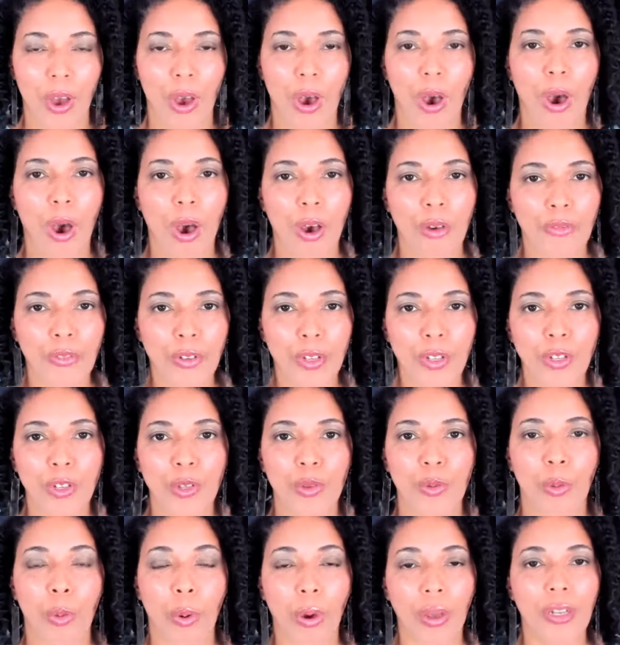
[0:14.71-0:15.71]
Often
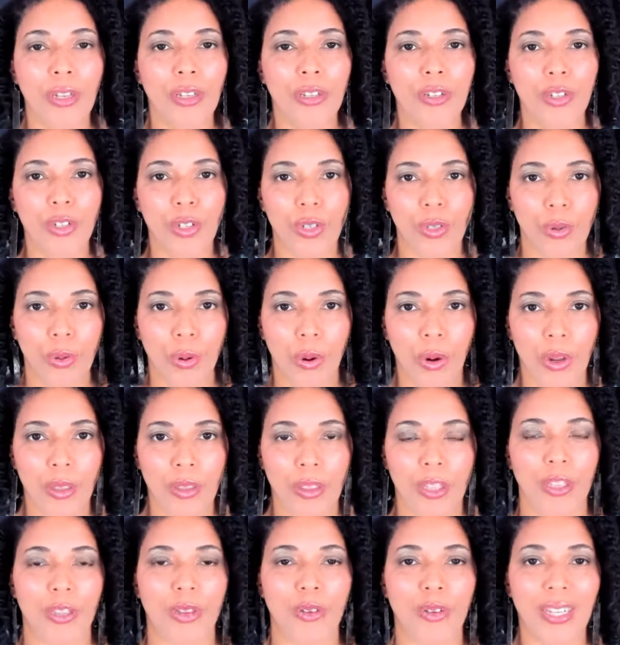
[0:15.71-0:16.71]
you want to ensure
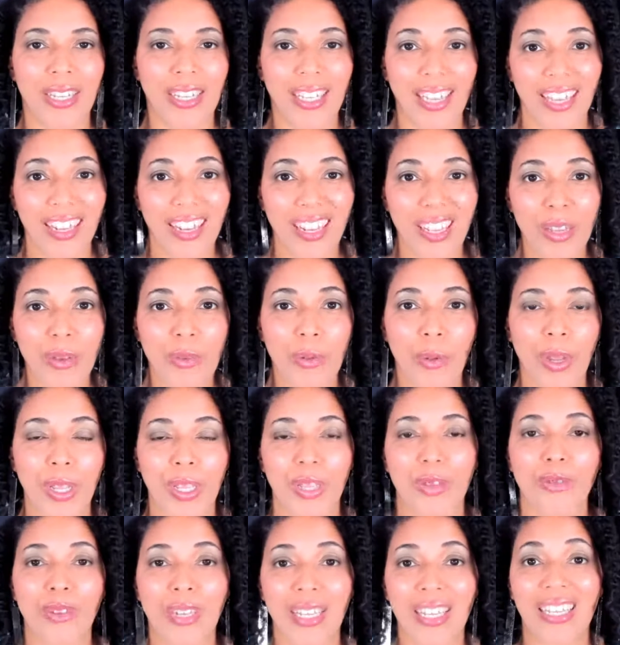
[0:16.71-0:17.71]
that you're getting what
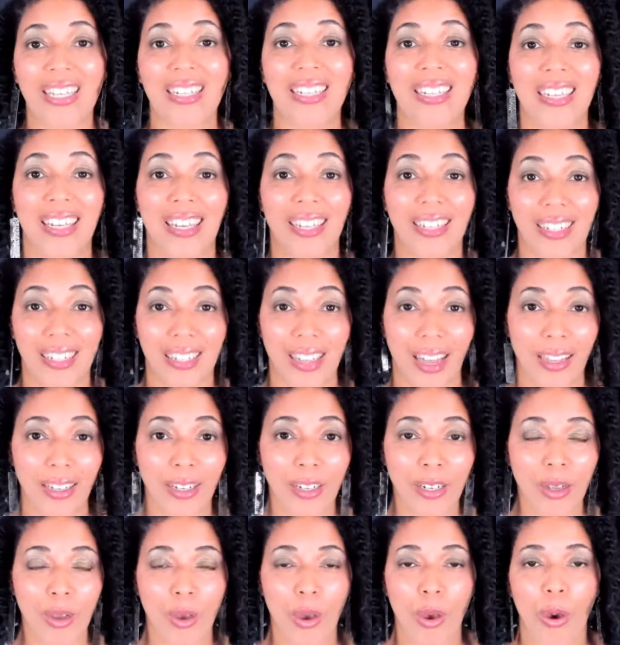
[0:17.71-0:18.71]
you need to get
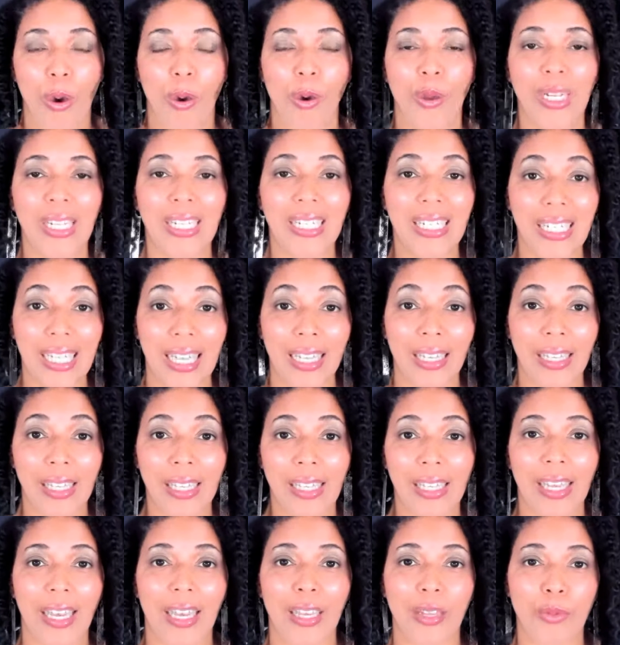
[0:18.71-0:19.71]
done on a
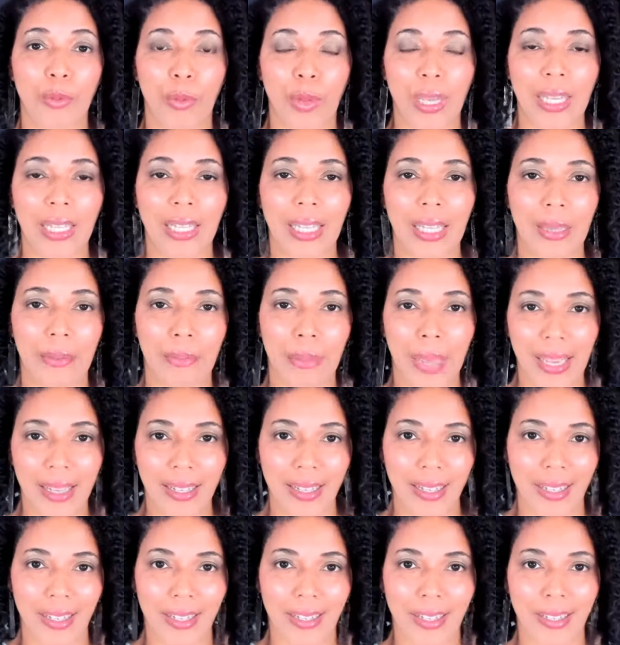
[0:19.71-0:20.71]
daily and weekly
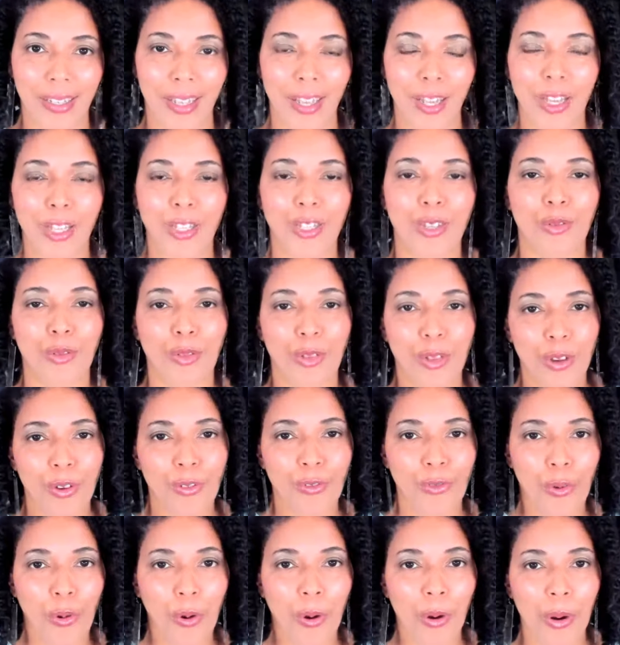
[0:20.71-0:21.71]
basis. So,
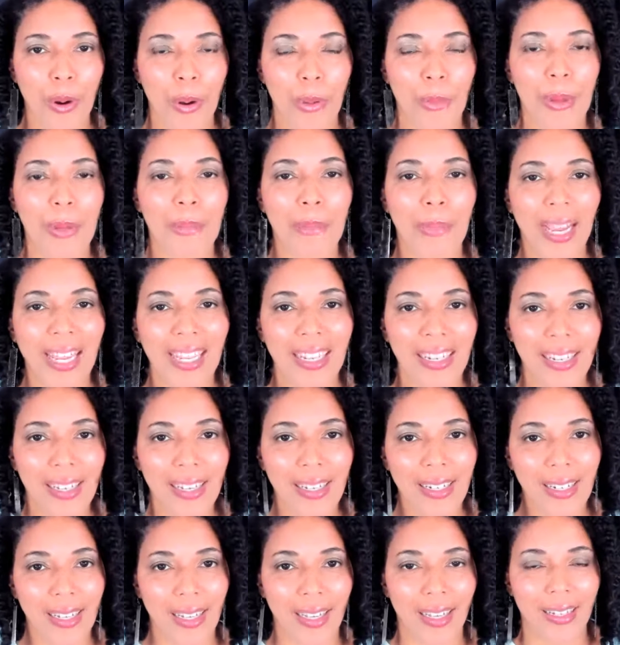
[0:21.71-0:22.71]
therefore, we might
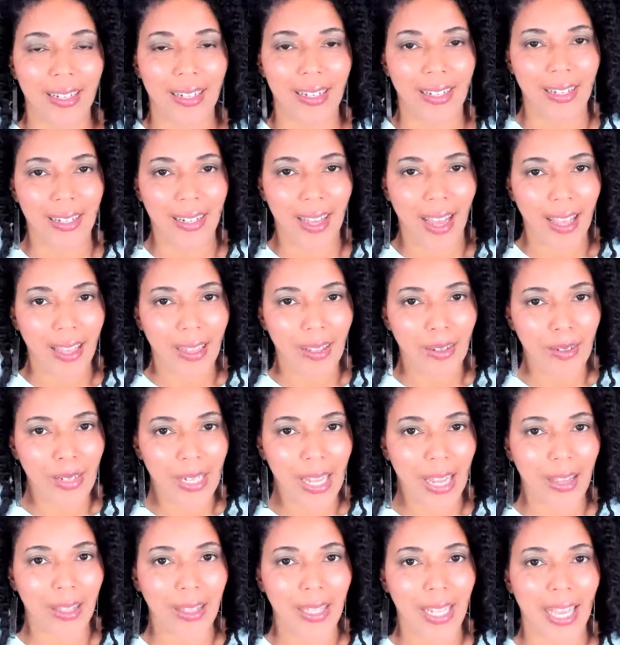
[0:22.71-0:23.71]
need to dial
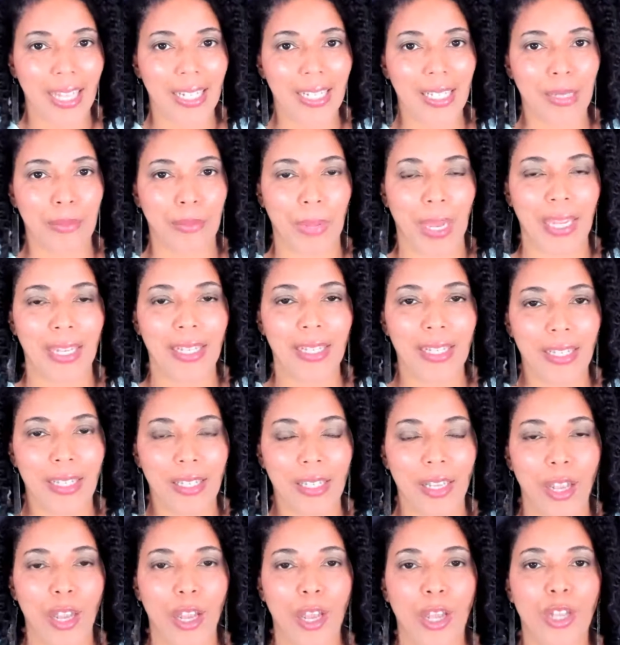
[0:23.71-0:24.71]
down that spice
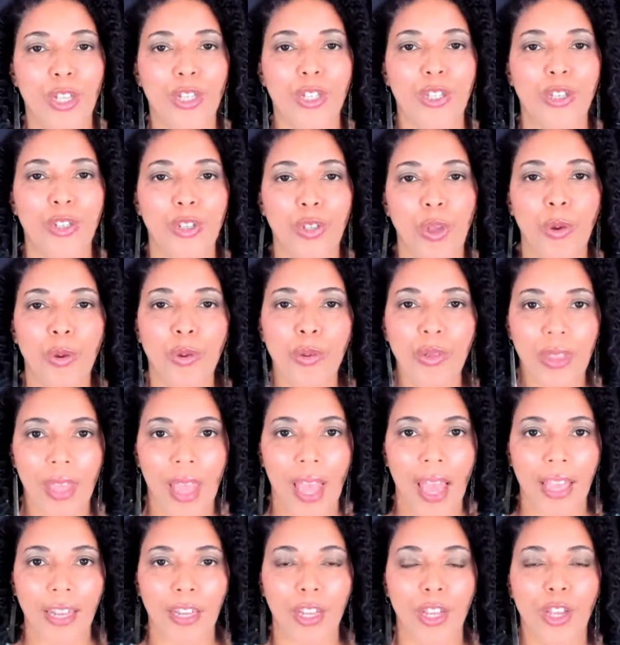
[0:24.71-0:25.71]
so
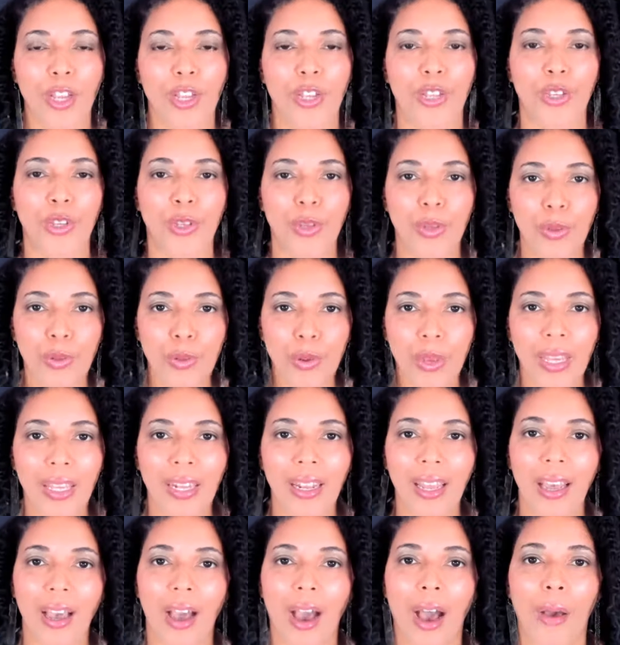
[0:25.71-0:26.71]
that you can
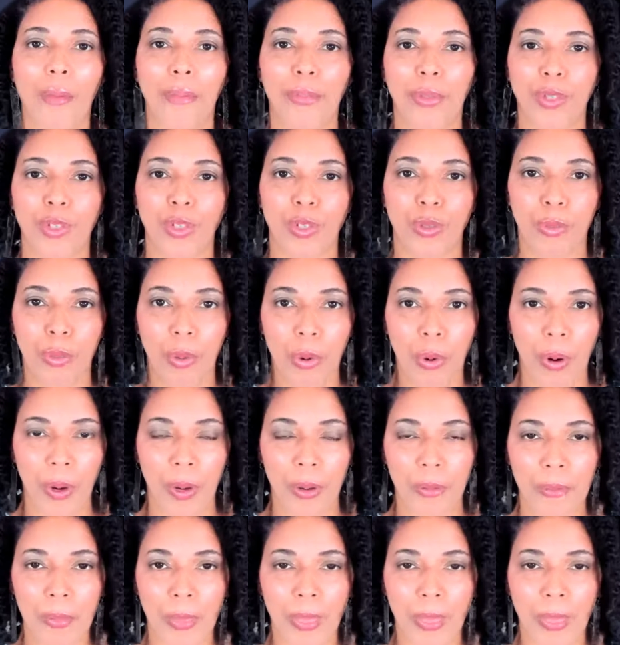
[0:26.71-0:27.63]
accomplish more.